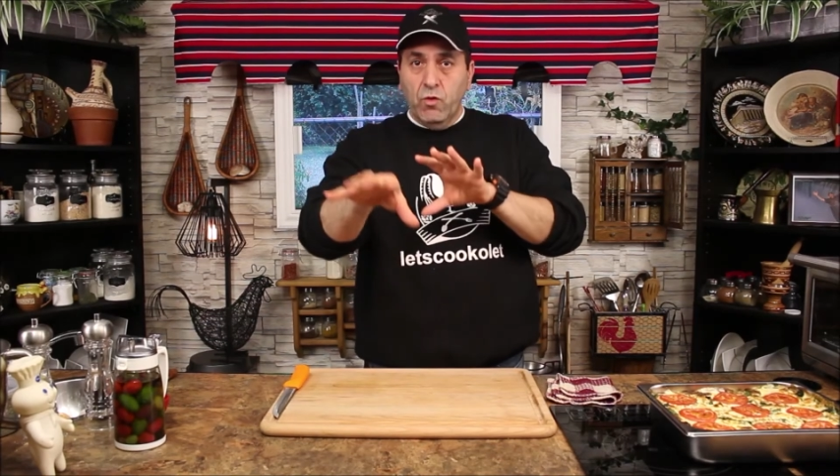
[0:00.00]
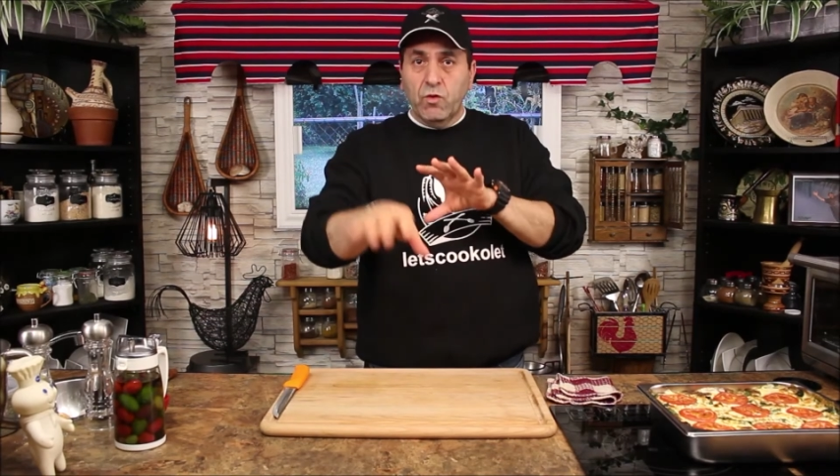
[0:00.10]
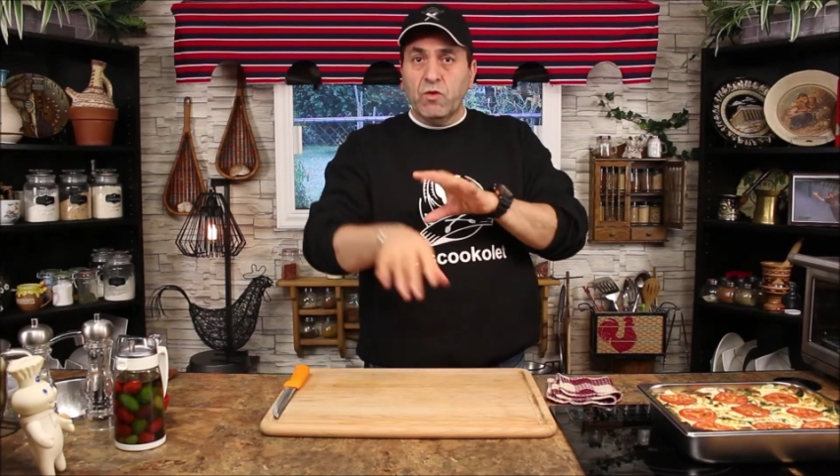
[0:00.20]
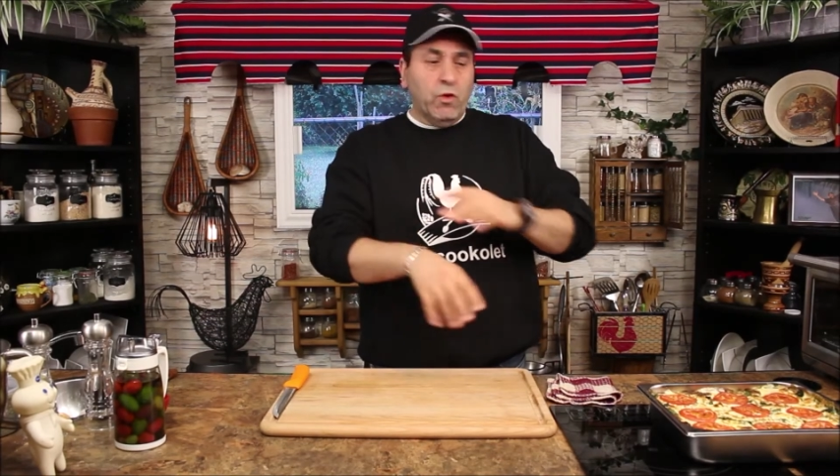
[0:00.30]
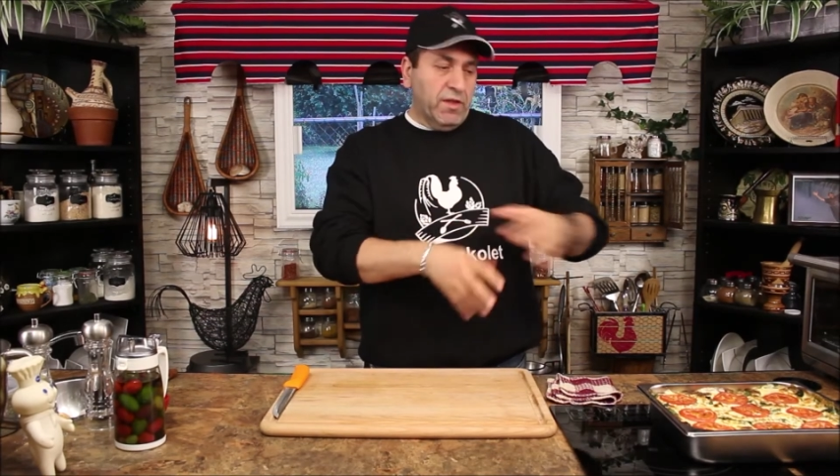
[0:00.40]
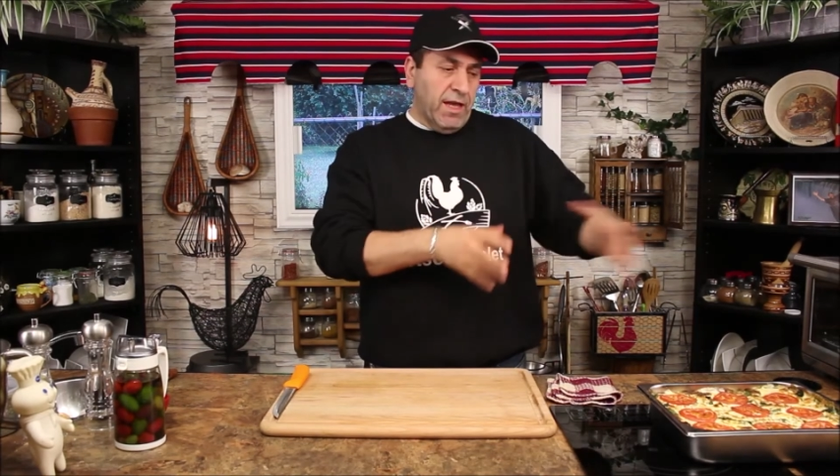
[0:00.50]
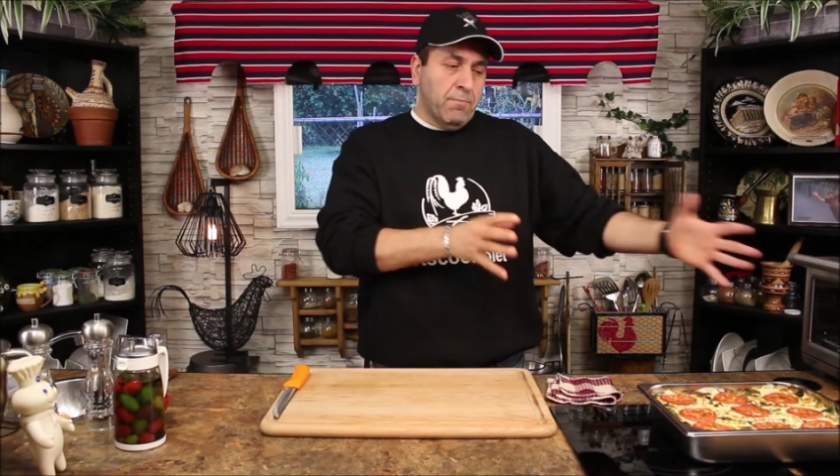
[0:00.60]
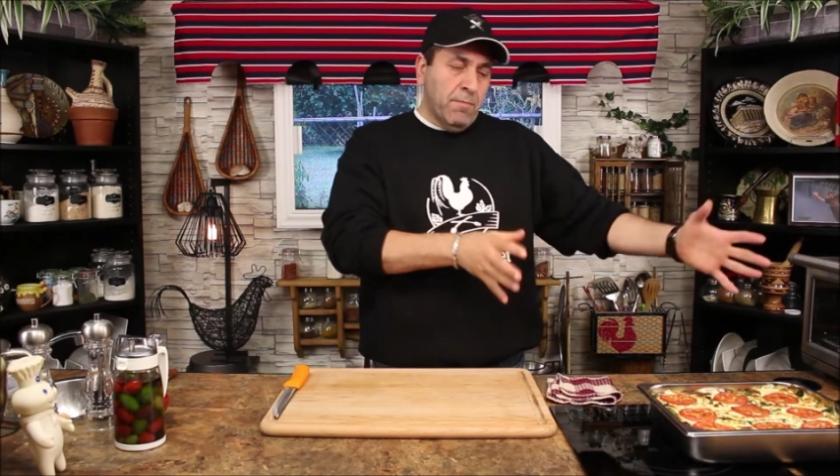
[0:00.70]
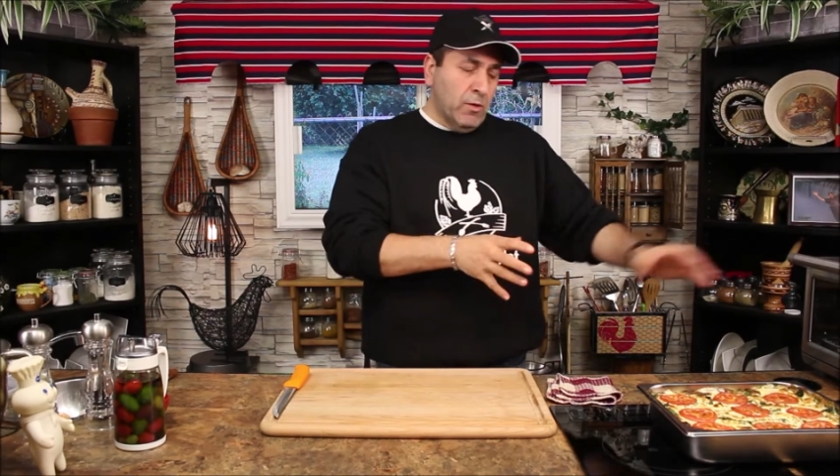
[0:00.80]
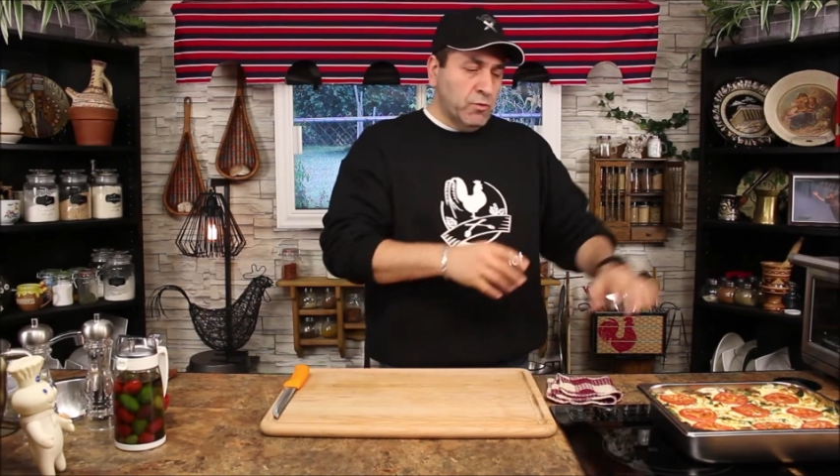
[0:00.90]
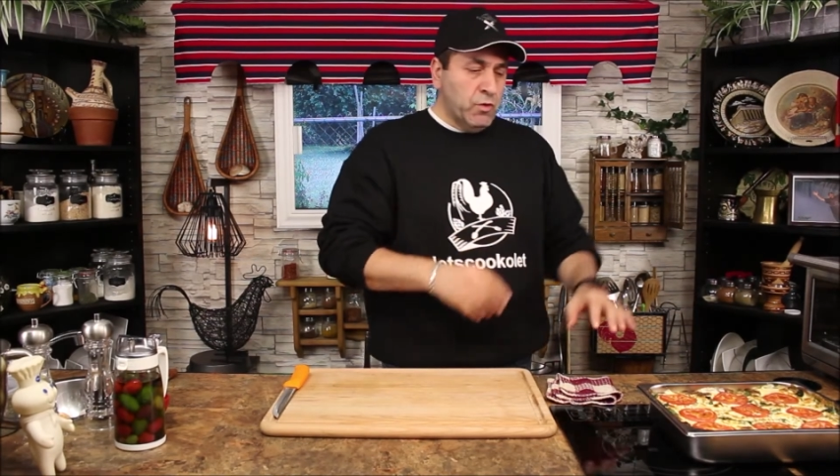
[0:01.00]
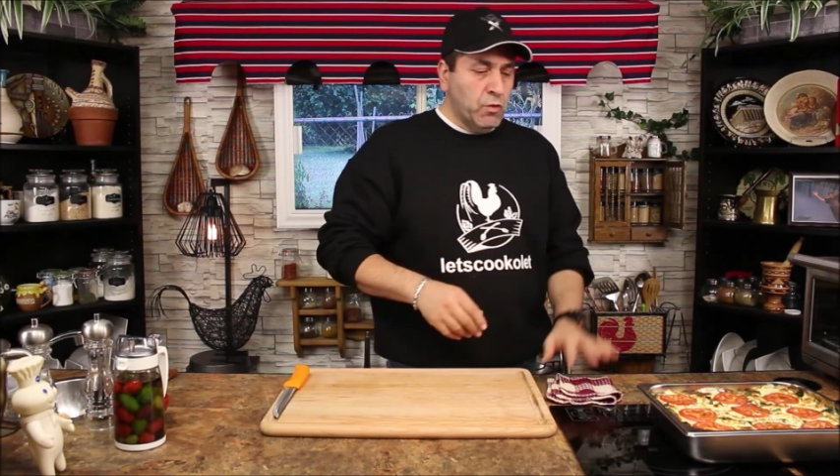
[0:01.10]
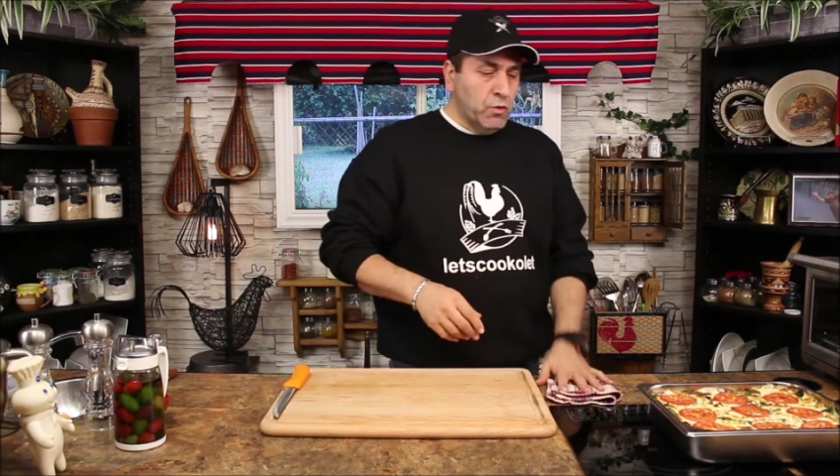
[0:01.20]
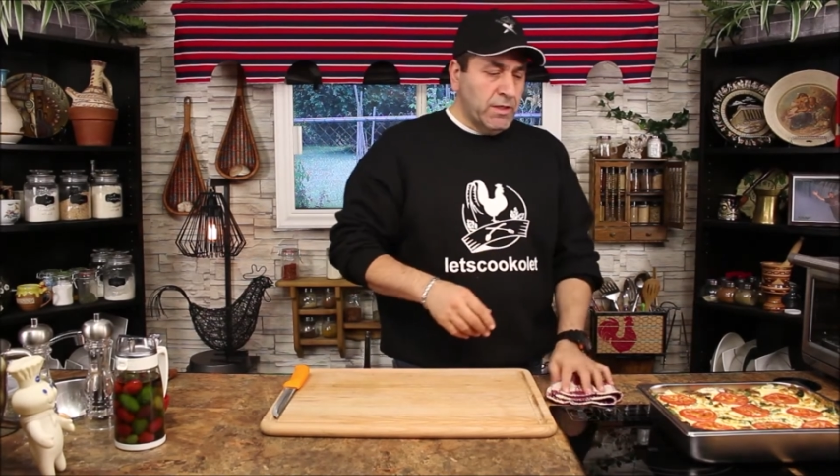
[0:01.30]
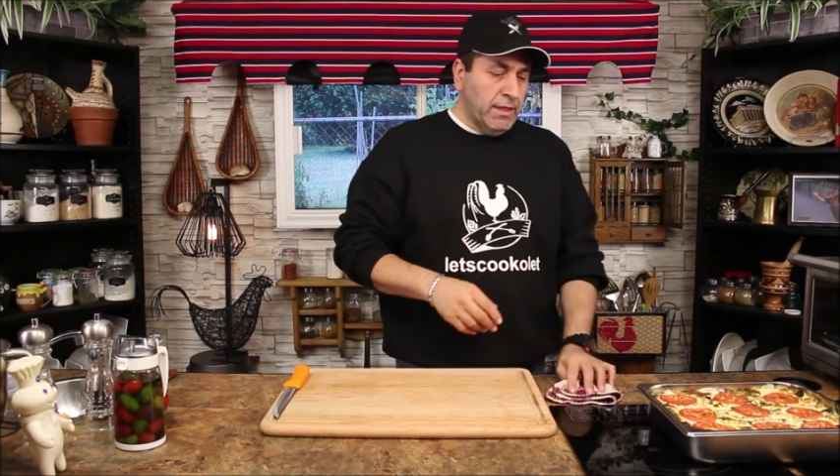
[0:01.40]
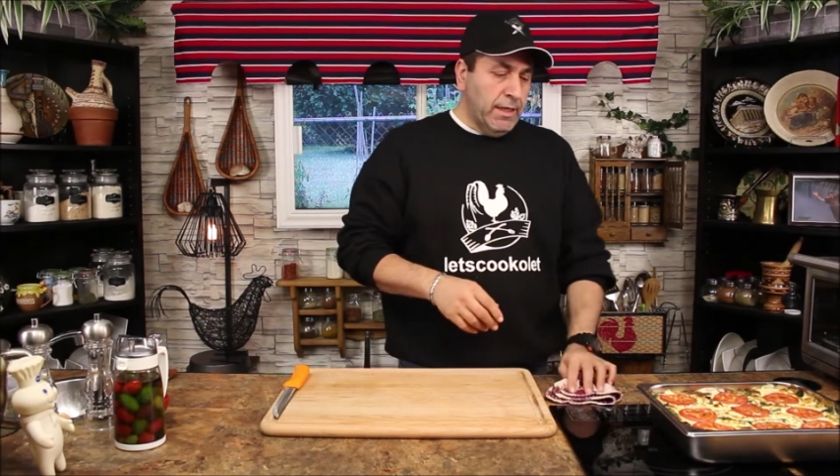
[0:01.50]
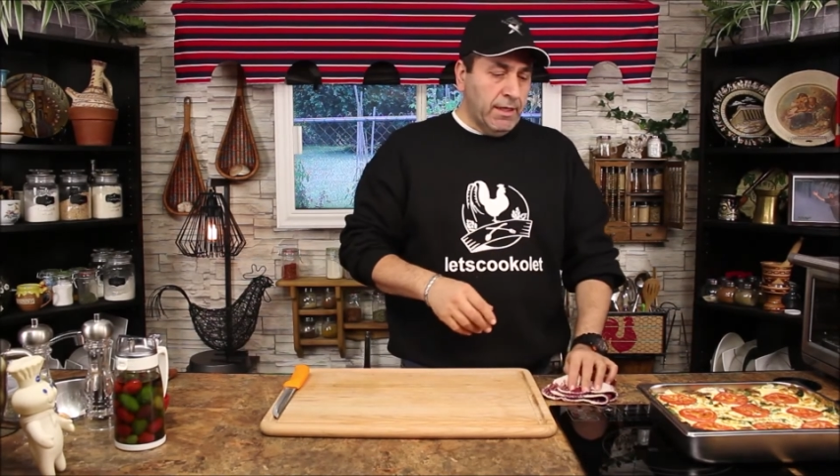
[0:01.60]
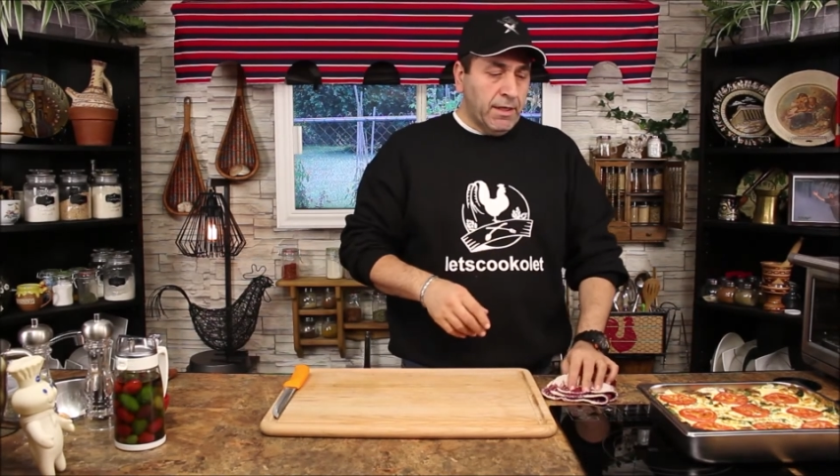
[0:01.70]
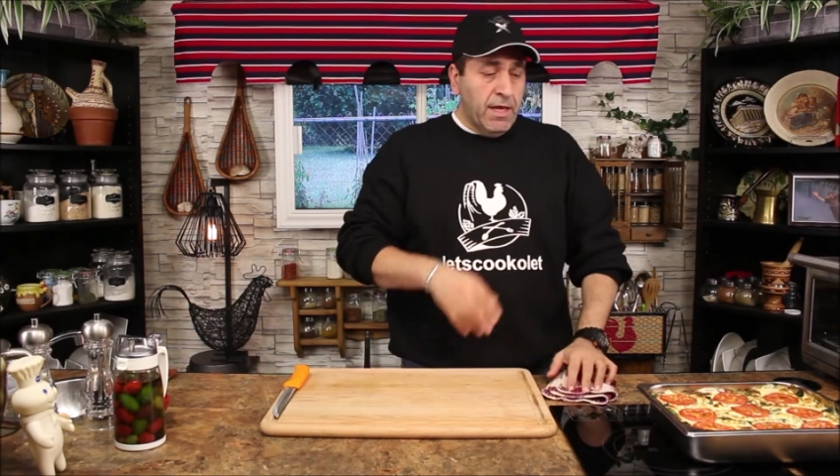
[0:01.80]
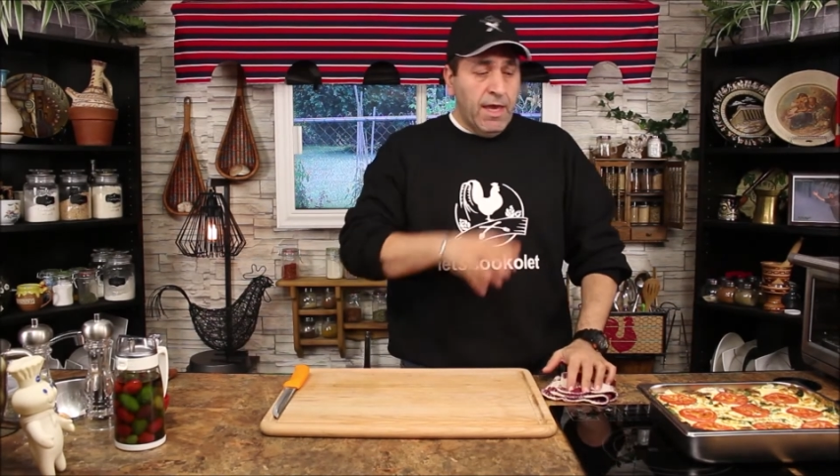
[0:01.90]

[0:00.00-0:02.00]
use or the amount you're using here.